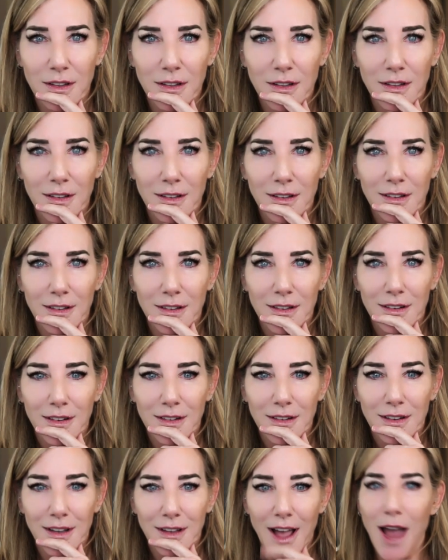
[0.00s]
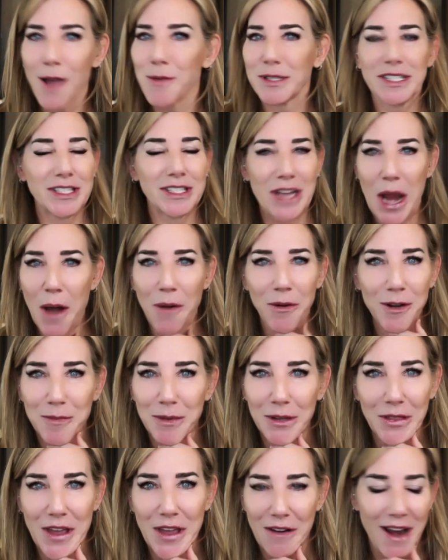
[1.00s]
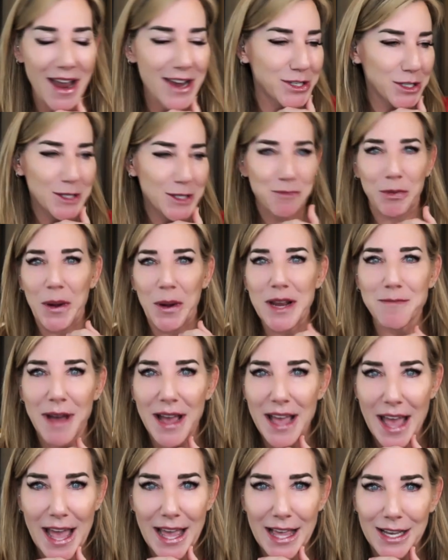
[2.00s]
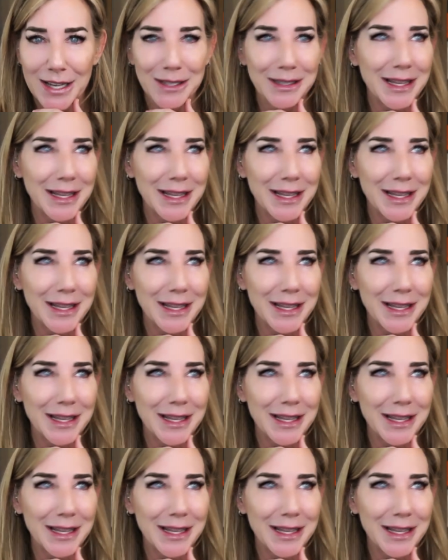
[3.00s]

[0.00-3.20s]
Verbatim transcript: You sp- it was terrible so? there. I just sprained my ankle.